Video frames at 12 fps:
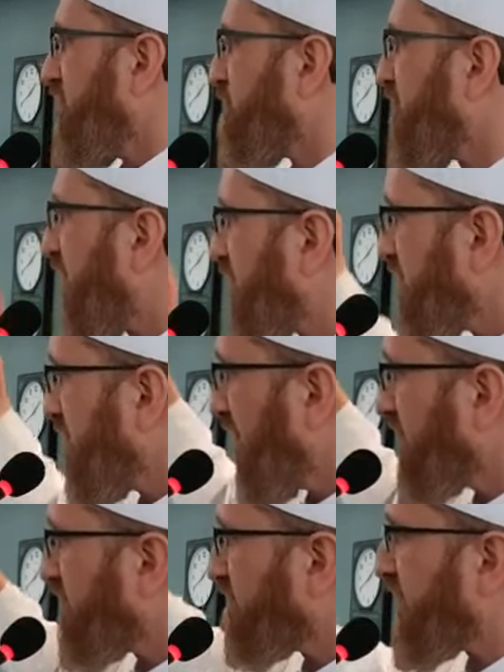but at the
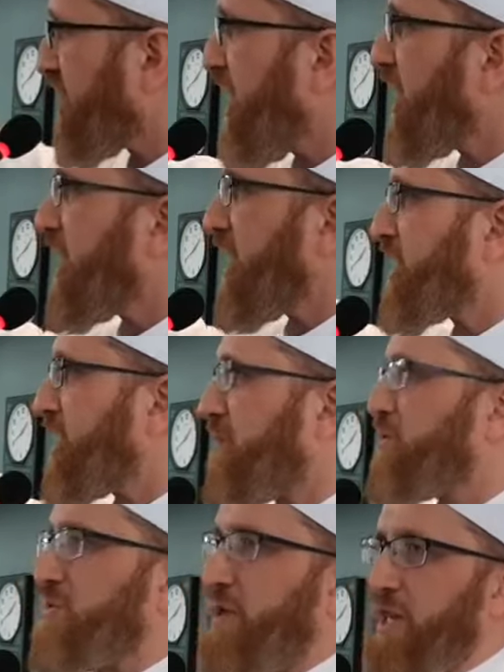end of the day, it's
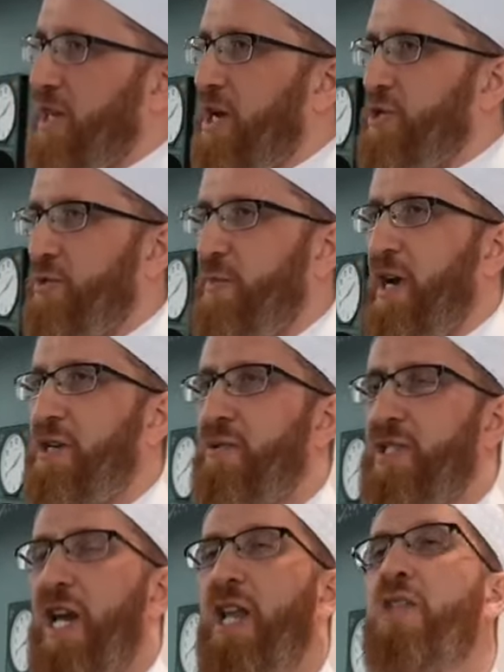up to Allah
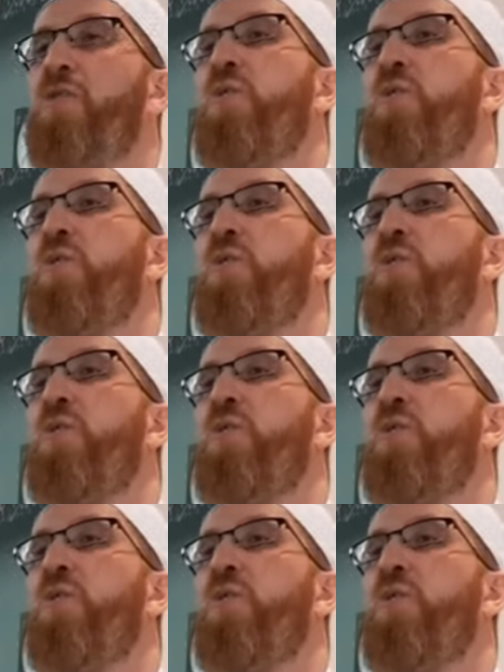subhanahu wa ta'ala.